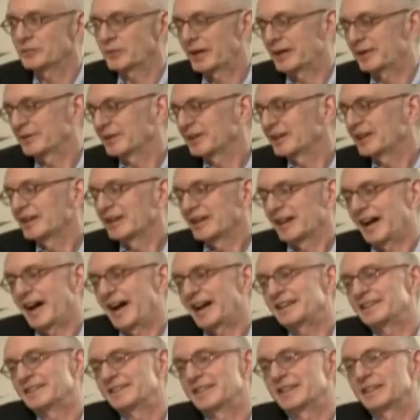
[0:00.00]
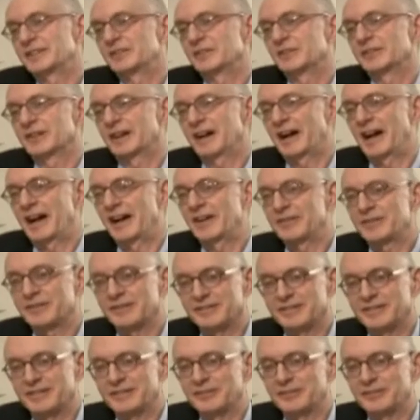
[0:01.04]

structure. right. I did, I